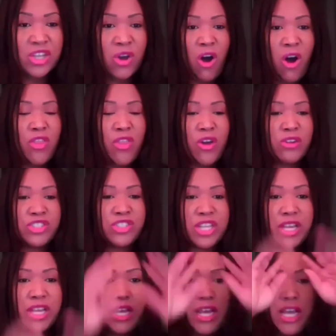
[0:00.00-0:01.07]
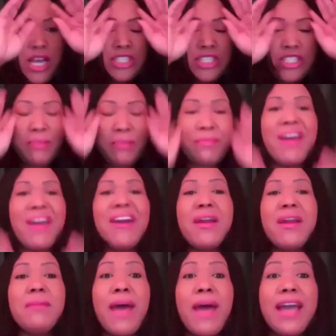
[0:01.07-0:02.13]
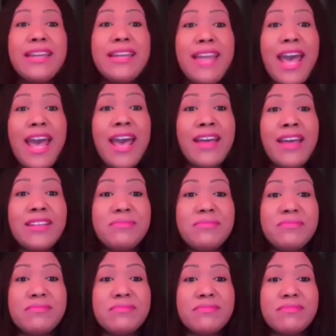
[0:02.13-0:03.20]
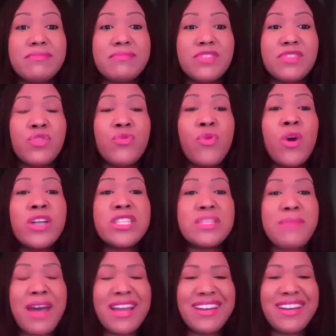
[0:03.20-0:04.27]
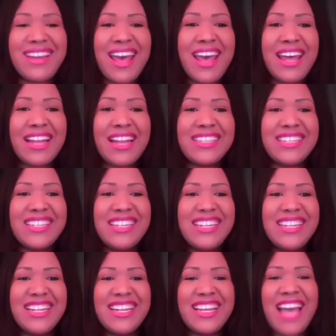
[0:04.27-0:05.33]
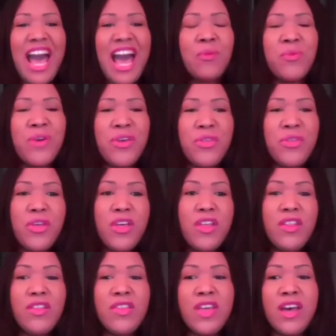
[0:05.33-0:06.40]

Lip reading: So although she married my dad, divorced my dad, got with